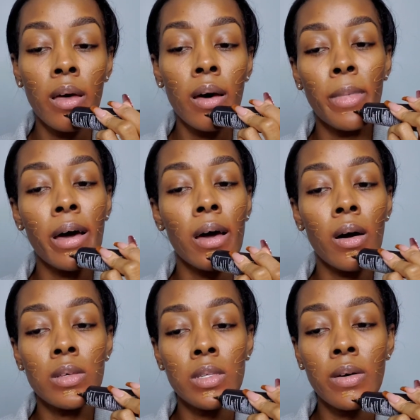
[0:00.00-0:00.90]
I
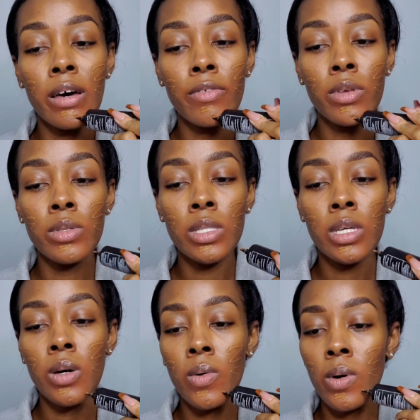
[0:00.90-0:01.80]
also have used
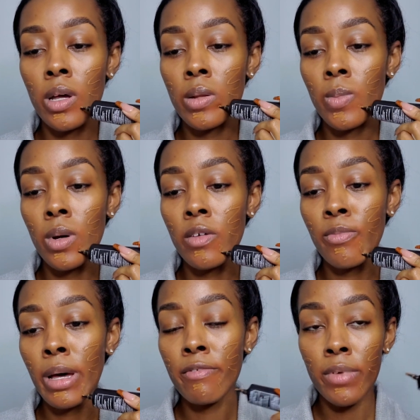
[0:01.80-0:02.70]
it on one of
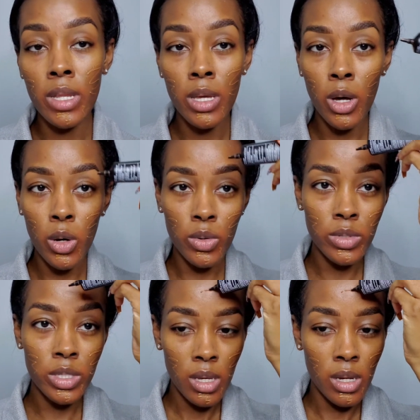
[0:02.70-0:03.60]
my
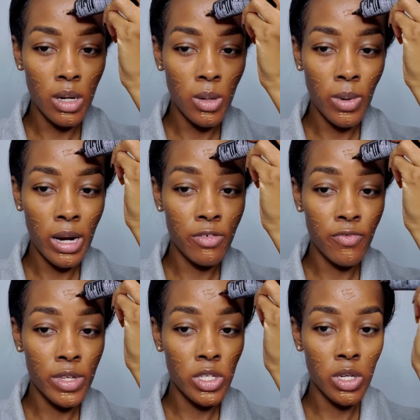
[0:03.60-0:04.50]
videos here where I
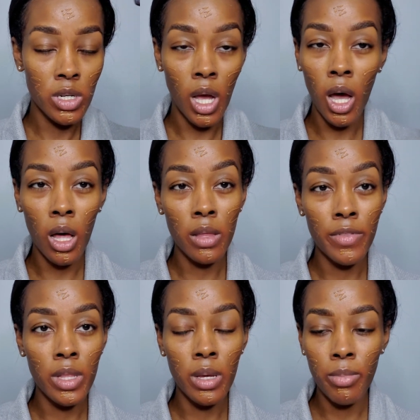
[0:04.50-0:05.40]
featured all of
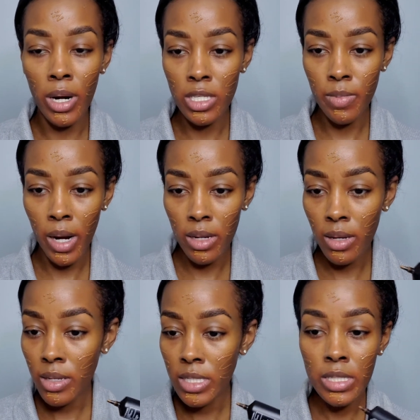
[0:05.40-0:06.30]
the Lip Bars
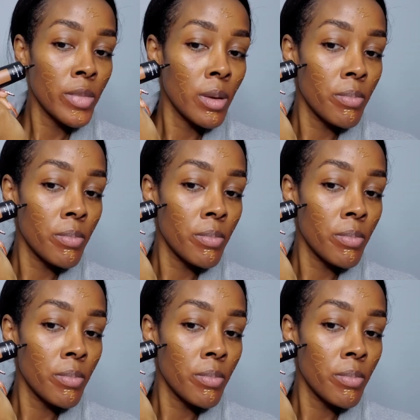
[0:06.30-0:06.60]
products.